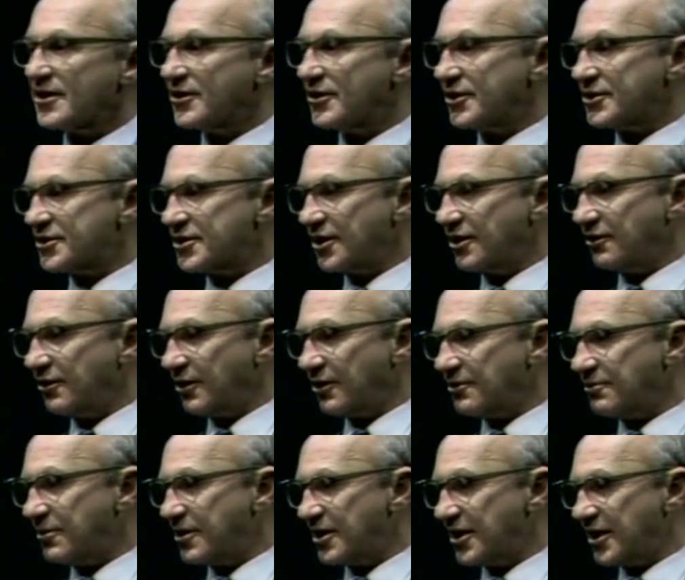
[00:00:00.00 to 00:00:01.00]
the total
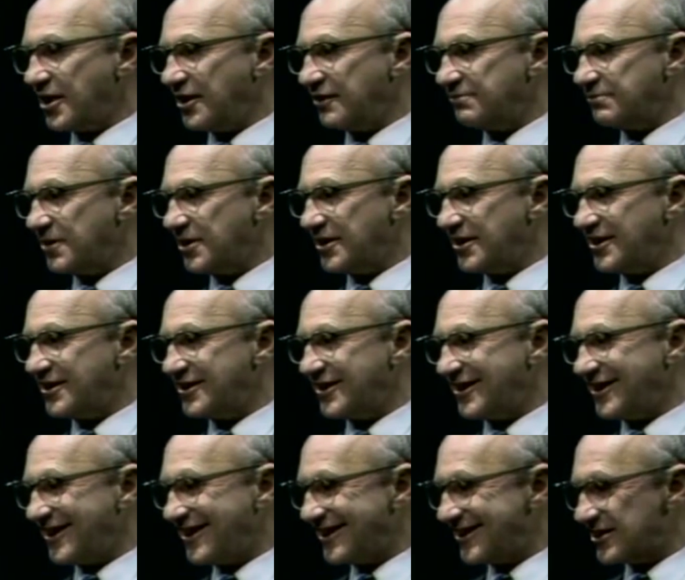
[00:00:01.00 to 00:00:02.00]
quantity of money in the
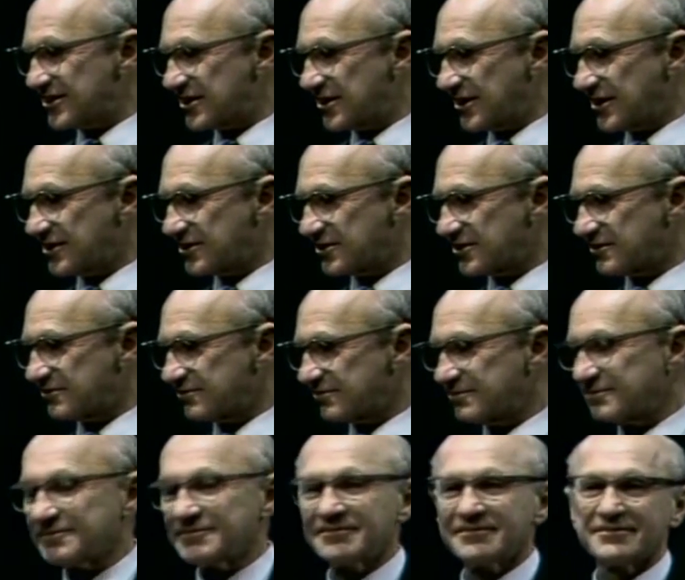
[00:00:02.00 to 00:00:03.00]
United States,
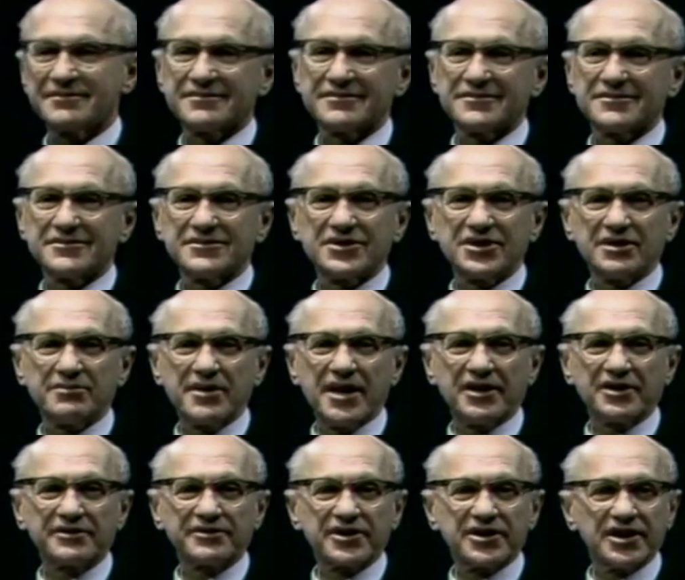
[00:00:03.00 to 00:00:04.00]
the
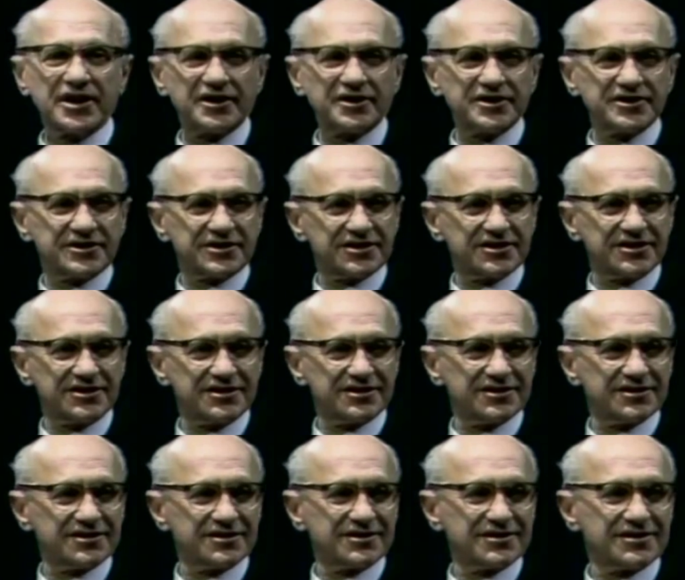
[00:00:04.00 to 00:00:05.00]
amount of currency,
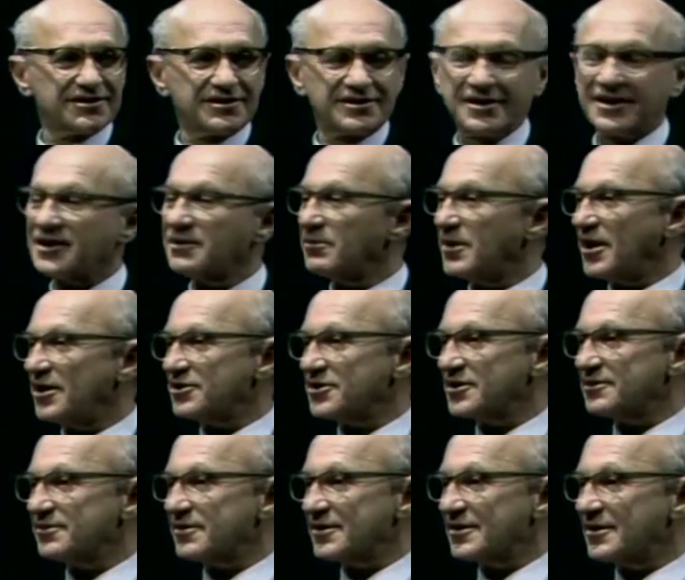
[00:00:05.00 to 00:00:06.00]
the amount
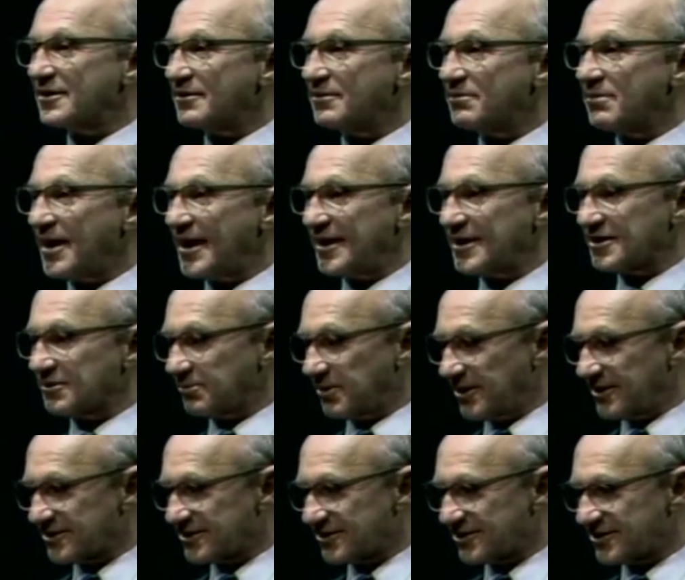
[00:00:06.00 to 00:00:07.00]
of bank
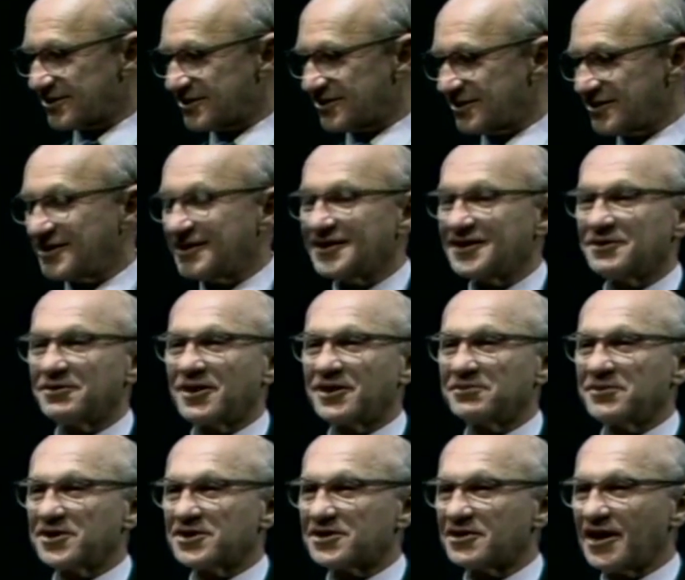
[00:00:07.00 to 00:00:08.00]
deposits, what
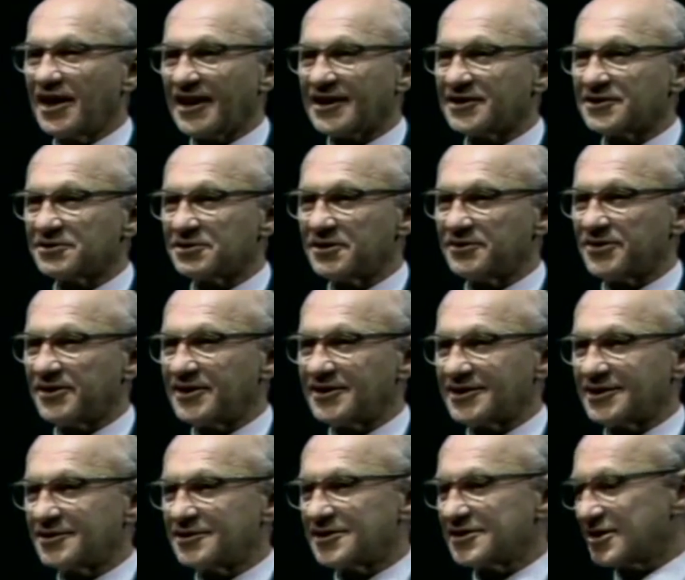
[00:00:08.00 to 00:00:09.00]
Mr. Eccles
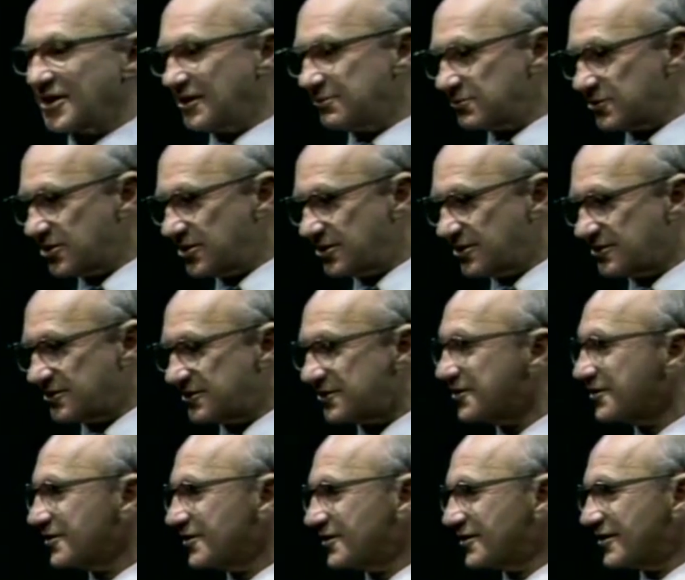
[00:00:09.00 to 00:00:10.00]
referred to as M2,
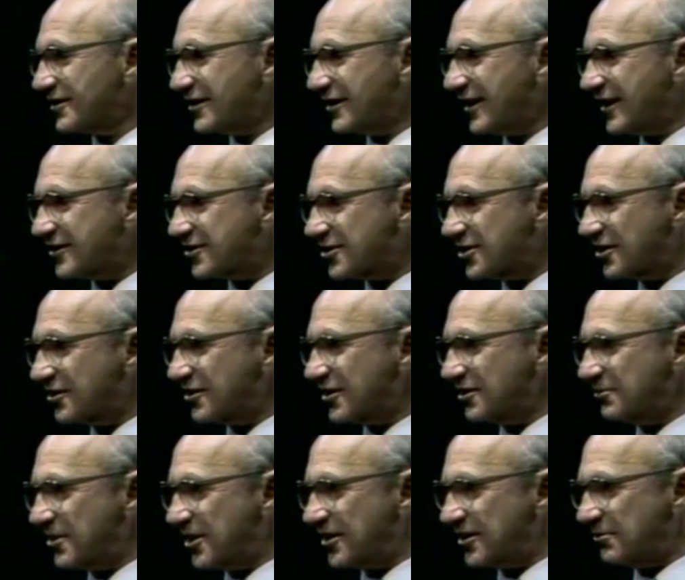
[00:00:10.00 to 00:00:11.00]
that total
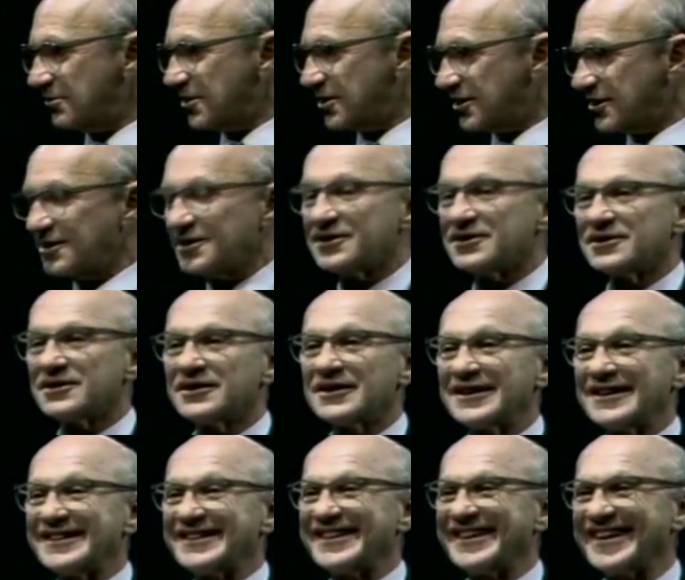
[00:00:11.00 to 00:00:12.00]
amount of money
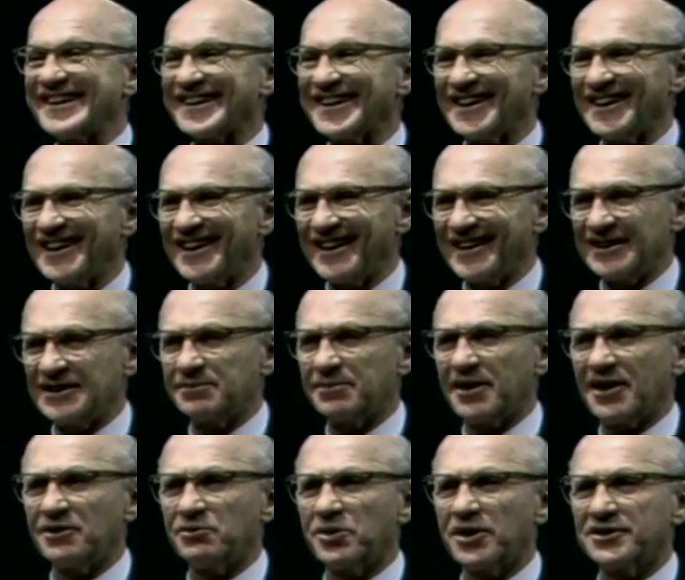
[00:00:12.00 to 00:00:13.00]
declined
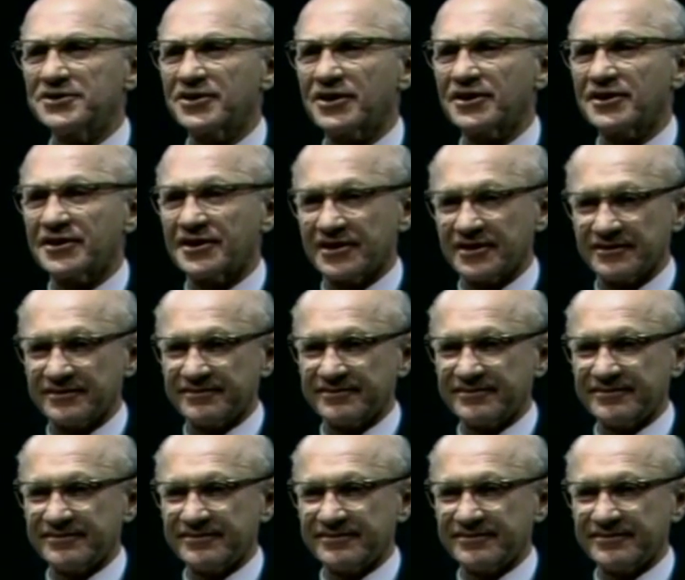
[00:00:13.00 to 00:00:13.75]
by one-third.